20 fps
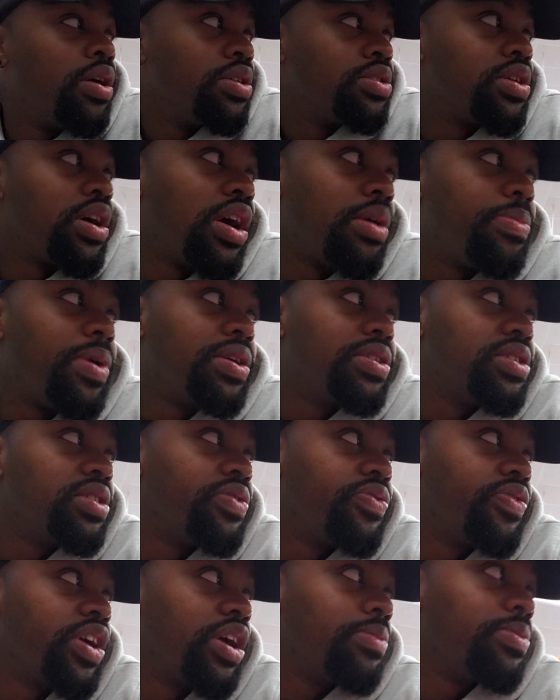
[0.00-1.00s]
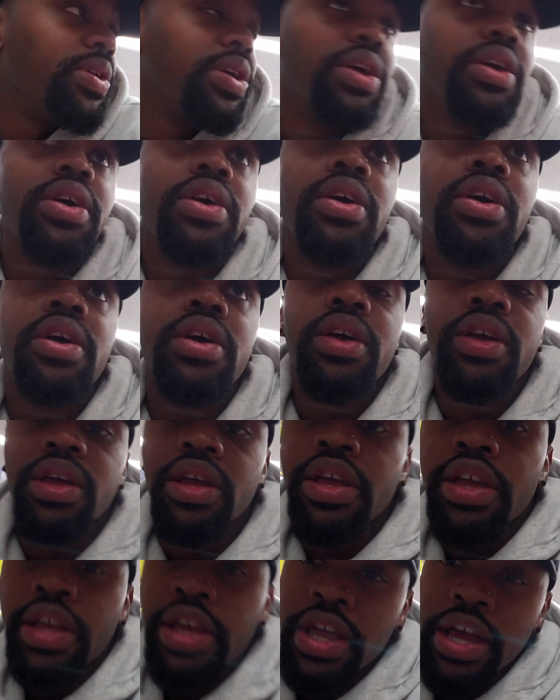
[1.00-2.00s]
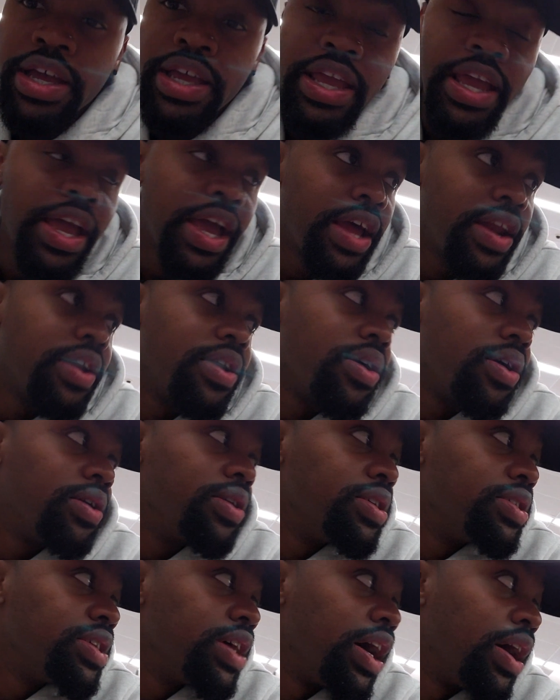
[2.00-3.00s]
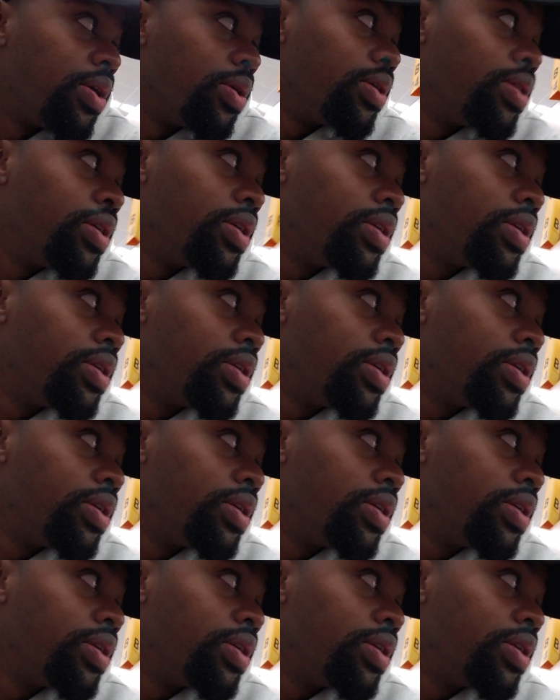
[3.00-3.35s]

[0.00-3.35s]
Sorry about this, family. Can't edit all this out.